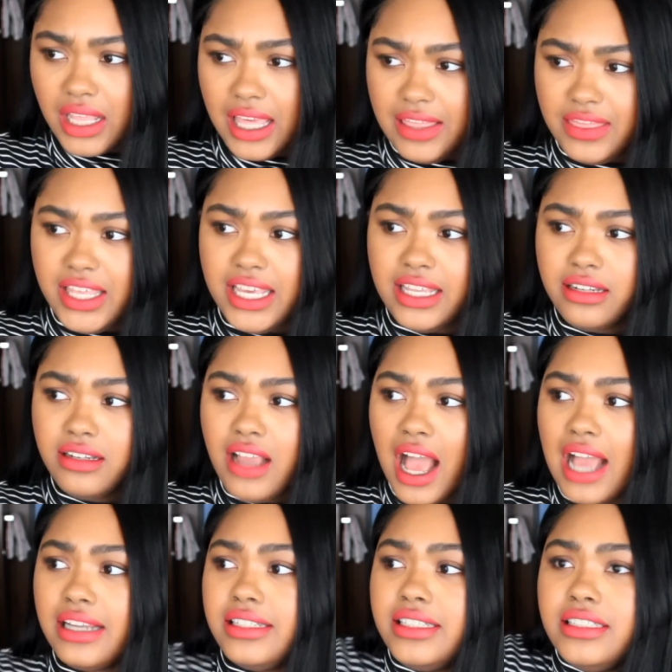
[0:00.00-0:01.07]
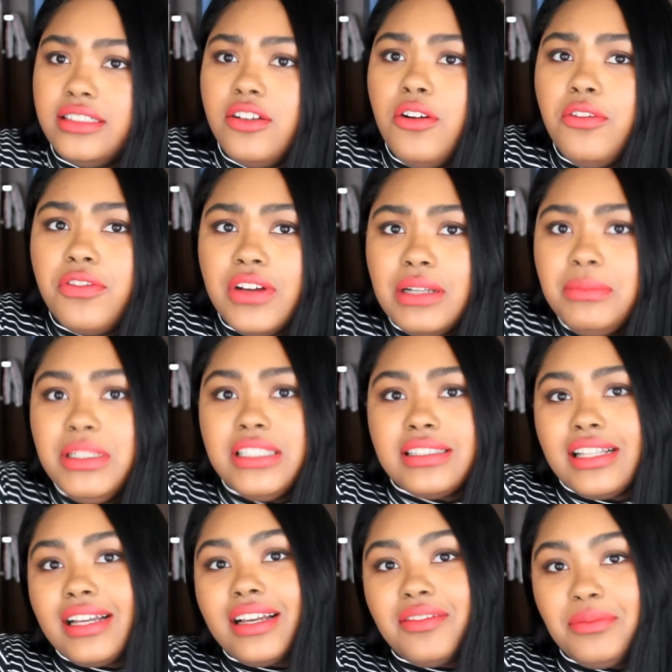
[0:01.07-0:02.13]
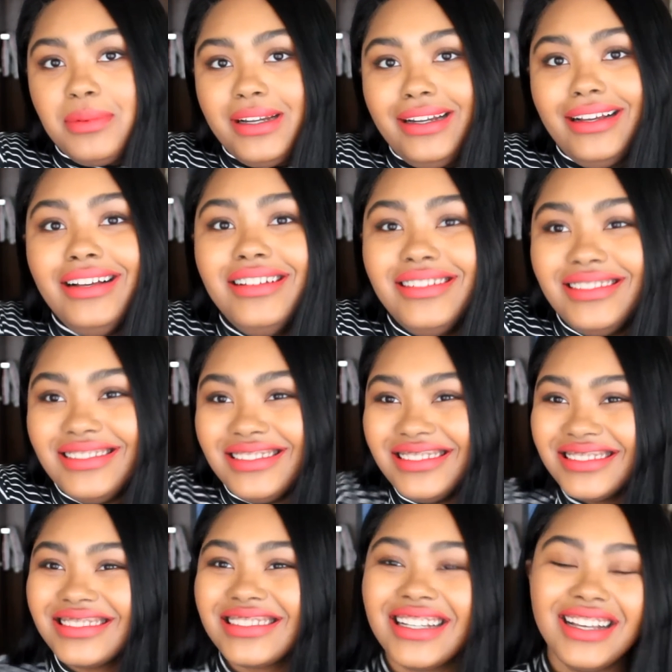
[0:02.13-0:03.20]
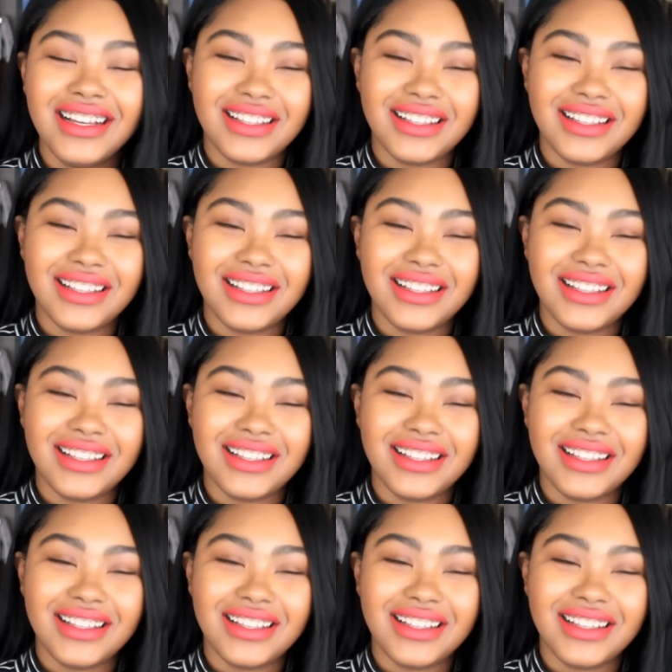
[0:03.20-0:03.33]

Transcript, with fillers: And then I did GoFundMe's like everybody else.